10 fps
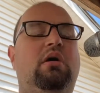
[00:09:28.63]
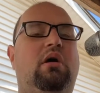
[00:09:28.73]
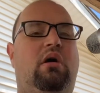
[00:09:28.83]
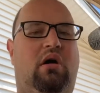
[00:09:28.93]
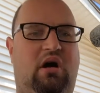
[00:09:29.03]

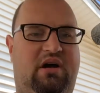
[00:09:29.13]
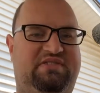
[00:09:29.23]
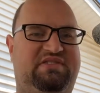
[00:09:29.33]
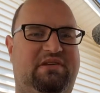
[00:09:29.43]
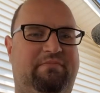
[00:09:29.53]

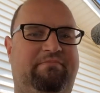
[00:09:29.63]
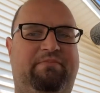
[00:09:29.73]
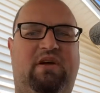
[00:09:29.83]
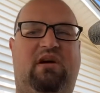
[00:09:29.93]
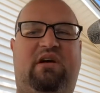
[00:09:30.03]
Awesome,
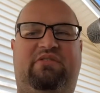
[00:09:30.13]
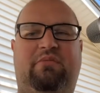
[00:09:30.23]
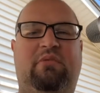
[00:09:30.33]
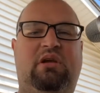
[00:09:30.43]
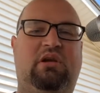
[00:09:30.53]
awesome.
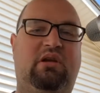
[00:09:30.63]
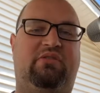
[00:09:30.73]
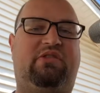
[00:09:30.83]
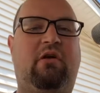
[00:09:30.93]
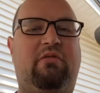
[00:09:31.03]

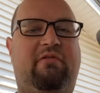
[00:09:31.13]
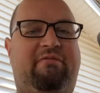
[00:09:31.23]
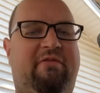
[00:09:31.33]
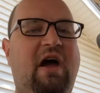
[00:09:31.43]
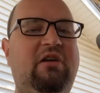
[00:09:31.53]
So the
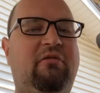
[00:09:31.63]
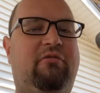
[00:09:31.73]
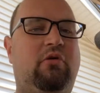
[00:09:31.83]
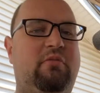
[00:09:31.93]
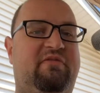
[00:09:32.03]
final
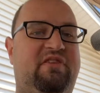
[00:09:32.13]
form of this